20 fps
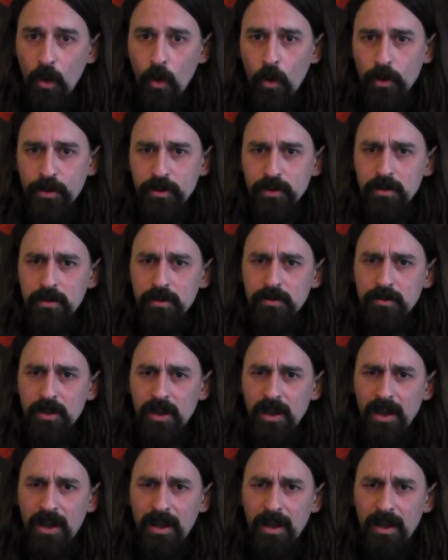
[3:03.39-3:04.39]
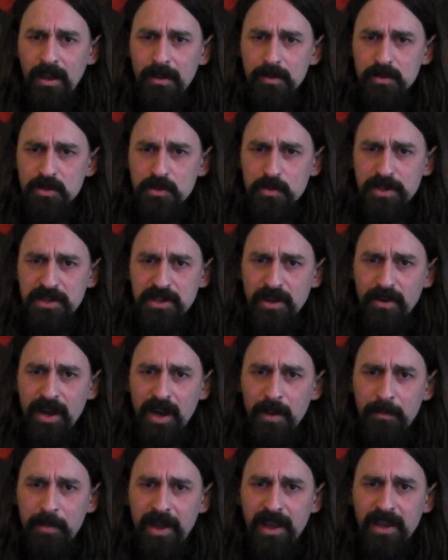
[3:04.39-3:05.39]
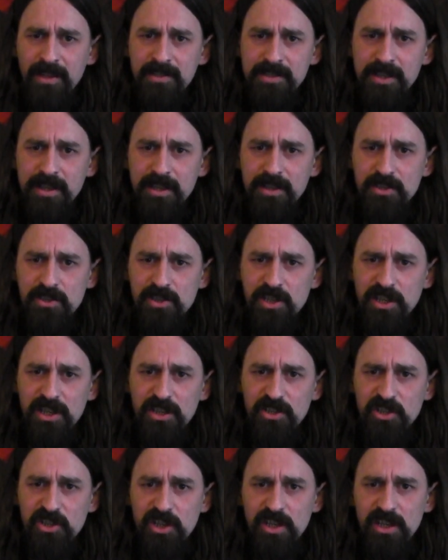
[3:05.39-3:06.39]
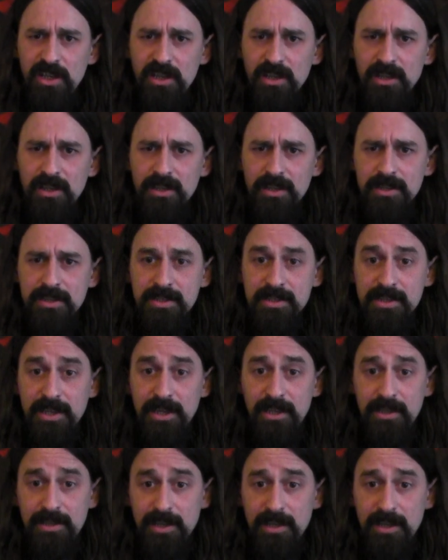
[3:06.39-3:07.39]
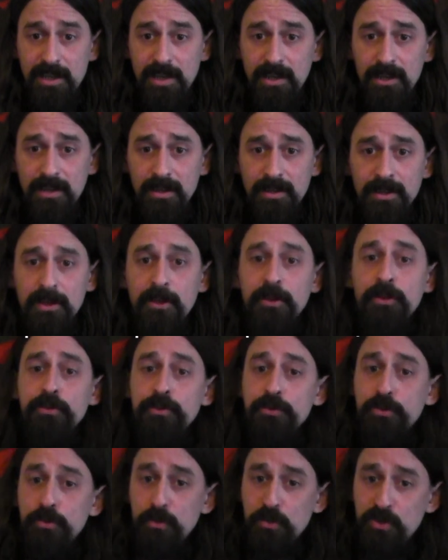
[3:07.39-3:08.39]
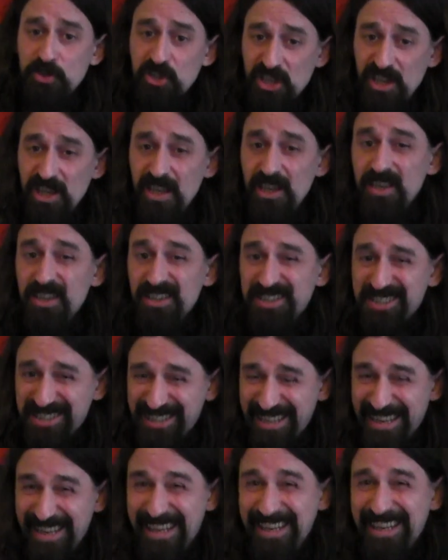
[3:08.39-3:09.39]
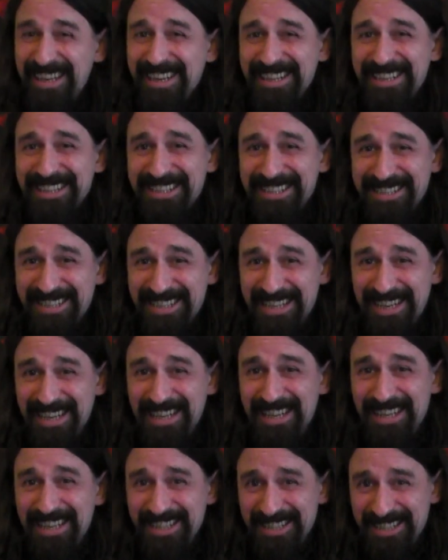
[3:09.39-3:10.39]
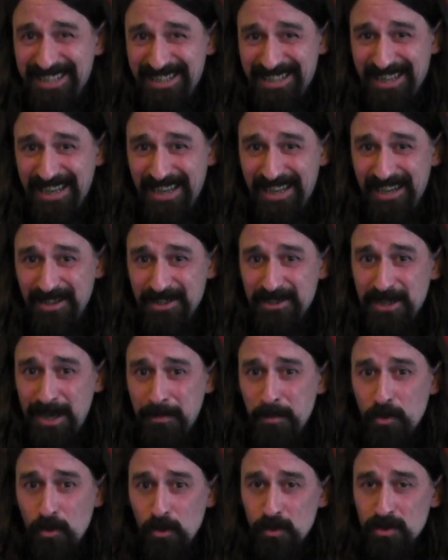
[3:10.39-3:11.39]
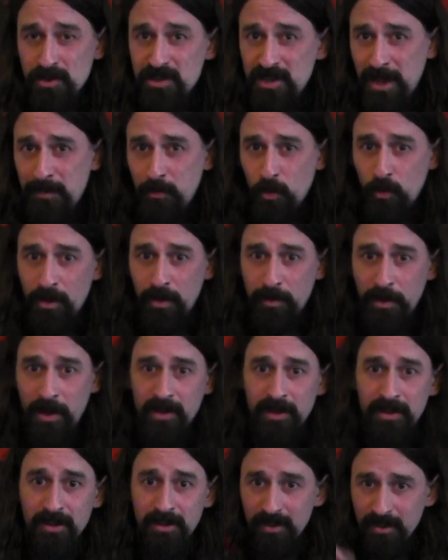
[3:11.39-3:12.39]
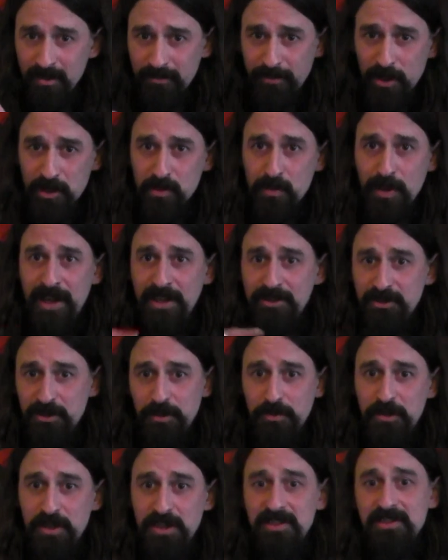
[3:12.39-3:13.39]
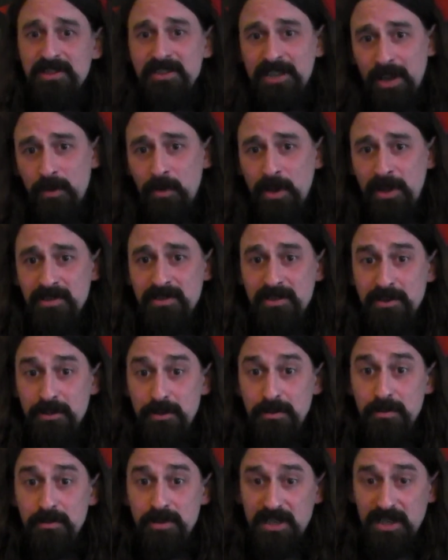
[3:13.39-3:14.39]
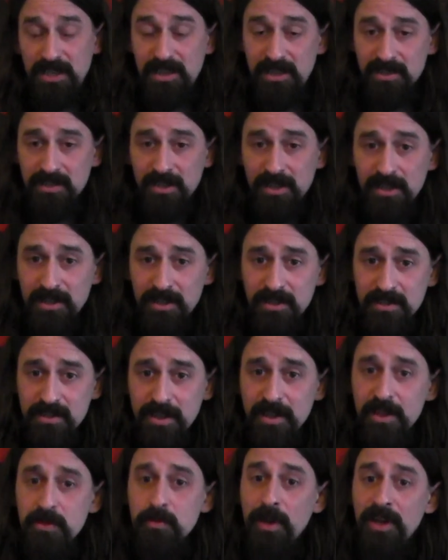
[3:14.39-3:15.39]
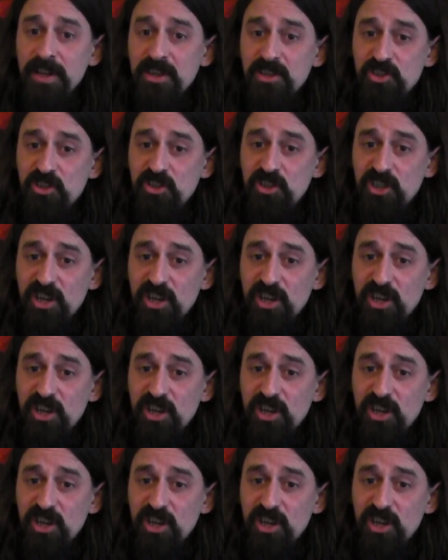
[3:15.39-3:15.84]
Or you could switch it around a bit. Instead of G, G, C, D, do G, C, D, D. Same chord, same order, but first one had 2 G's, the second one has 2 D's. So this one is G,